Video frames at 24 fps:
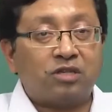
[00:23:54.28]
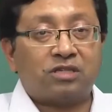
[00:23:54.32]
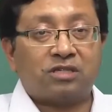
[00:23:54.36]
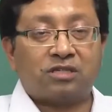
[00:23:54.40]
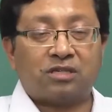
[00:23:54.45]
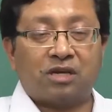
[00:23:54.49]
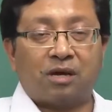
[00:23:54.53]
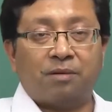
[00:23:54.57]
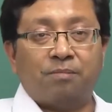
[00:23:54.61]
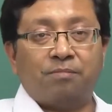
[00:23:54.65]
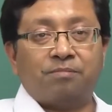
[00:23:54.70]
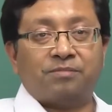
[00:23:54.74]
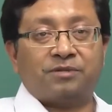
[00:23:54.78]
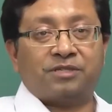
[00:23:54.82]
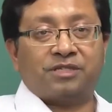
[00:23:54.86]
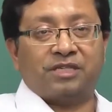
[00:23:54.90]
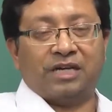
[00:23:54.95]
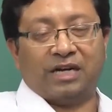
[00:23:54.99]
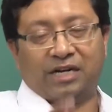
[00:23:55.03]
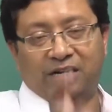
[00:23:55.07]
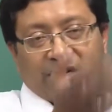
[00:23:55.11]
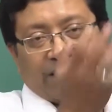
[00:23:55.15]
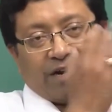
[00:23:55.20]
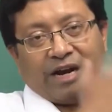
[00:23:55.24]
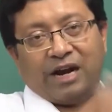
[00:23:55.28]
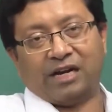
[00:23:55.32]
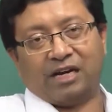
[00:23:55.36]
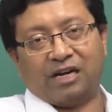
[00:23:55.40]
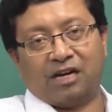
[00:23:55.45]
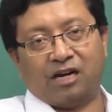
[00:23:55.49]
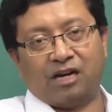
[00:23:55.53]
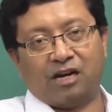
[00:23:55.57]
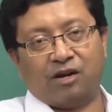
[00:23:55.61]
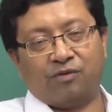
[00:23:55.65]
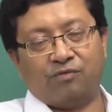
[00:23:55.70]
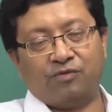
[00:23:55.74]
some set
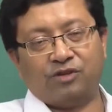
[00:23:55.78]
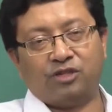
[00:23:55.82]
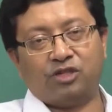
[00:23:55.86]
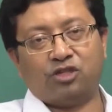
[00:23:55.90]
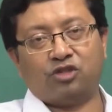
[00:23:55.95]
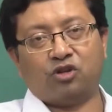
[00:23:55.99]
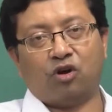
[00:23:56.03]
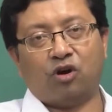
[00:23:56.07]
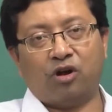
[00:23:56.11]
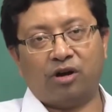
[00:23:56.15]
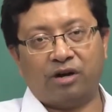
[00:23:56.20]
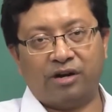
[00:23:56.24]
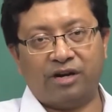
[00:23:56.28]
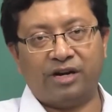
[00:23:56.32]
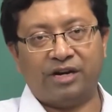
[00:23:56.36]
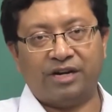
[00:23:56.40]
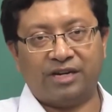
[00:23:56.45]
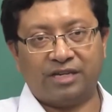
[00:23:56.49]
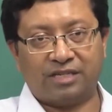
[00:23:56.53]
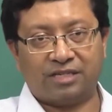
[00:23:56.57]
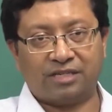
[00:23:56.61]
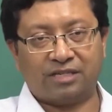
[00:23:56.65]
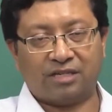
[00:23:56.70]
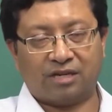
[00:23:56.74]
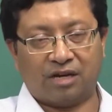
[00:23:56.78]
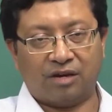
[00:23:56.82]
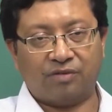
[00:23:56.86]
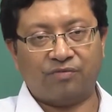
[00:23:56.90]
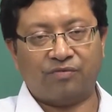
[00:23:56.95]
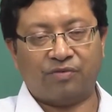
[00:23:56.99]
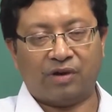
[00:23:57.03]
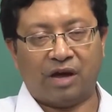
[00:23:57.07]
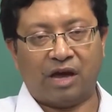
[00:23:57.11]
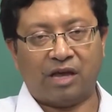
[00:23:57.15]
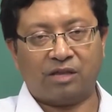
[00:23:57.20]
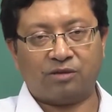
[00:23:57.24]
criteria which is already
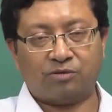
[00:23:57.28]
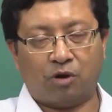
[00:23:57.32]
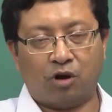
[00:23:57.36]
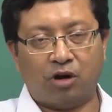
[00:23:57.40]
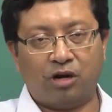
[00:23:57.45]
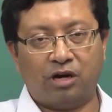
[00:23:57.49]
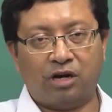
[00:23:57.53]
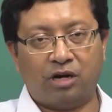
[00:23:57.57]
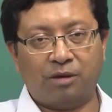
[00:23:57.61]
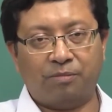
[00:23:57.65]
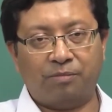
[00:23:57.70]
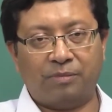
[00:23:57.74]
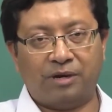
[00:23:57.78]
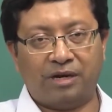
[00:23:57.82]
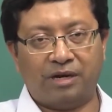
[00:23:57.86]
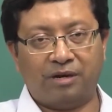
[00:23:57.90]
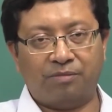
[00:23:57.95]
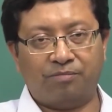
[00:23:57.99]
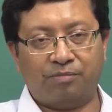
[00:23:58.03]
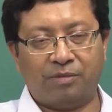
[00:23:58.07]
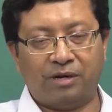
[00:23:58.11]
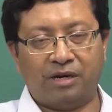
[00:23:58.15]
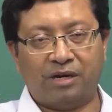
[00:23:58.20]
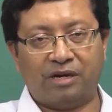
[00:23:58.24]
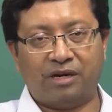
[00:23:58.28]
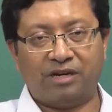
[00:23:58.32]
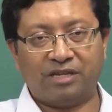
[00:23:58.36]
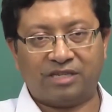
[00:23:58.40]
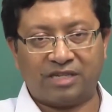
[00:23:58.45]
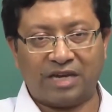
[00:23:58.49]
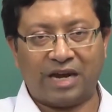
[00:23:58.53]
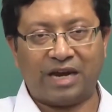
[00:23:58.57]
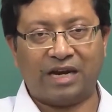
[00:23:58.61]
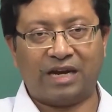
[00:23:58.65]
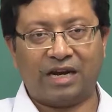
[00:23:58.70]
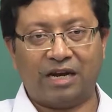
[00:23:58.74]
been
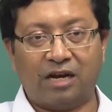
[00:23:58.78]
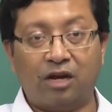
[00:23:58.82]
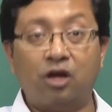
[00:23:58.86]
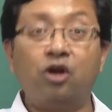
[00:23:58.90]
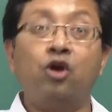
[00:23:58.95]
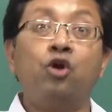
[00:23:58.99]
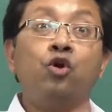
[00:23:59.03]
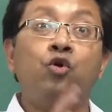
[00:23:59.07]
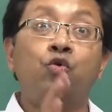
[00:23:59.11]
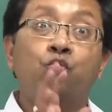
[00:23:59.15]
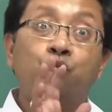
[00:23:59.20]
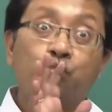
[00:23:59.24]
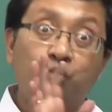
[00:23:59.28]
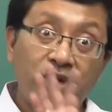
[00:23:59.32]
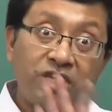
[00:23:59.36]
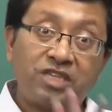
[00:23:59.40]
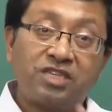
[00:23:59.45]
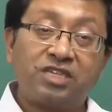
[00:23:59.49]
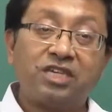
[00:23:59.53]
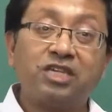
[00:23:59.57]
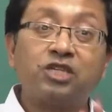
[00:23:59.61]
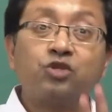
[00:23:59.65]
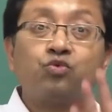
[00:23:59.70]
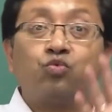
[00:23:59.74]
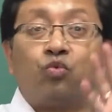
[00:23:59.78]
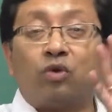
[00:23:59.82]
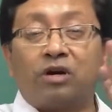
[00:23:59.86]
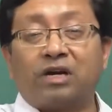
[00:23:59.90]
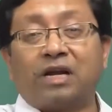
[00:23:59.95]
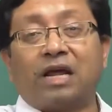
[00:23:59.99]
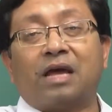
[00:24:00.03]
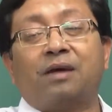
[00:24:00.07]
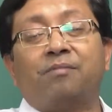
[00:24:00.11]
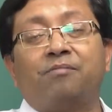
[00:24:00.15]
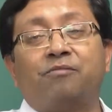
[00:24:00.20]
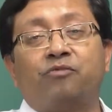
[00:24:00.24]
decided, which is what
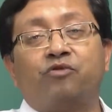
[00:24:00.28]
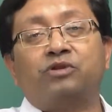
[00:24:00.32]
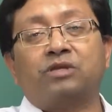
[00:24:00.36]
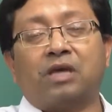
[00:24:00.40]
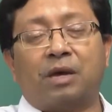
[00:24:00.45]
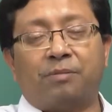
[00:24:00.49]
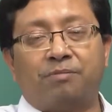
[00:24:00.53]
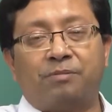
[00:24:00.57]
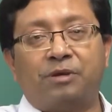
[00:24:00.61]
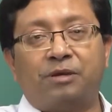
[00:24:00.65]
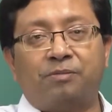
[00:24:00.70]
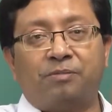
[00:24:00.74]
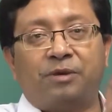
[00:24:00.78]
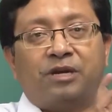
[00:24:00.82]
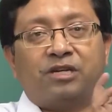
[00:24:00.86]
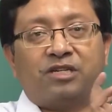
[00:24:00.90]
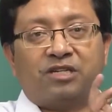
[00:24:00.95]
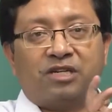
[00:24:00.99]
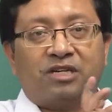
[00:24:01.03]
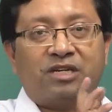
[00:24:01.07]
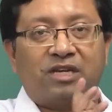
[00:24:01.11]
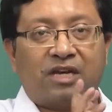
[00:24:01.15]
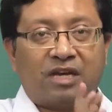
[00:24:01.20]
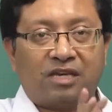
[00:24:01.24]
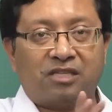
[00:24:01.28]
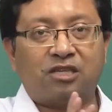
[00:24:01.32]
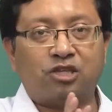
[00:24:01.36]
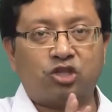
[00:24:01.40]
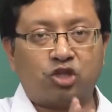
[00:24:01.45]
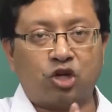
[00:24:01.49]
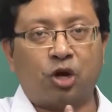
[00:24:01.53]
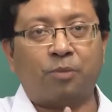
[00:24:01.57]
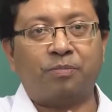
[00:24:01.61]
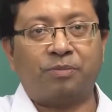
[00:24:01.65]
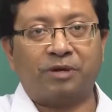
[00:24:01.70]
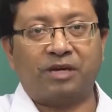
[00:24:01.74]
I have been mentioning as the
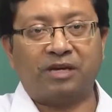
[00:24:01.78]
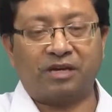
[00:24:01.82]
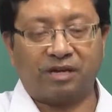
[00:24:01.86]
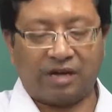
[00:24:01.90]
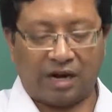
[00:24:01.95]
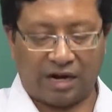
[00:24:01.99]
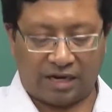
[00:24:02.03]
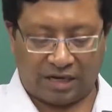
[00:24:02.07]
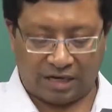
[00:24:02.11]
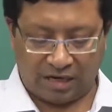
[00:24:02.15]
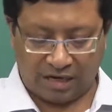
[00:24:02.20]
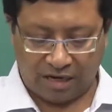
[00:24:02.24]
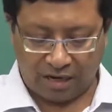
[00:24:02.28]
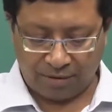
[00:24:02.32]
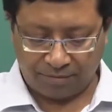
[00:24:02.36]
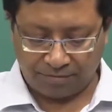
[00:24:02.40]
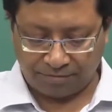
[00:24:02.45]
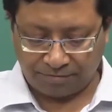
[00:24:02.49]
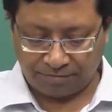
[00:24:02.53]
stopping criteria.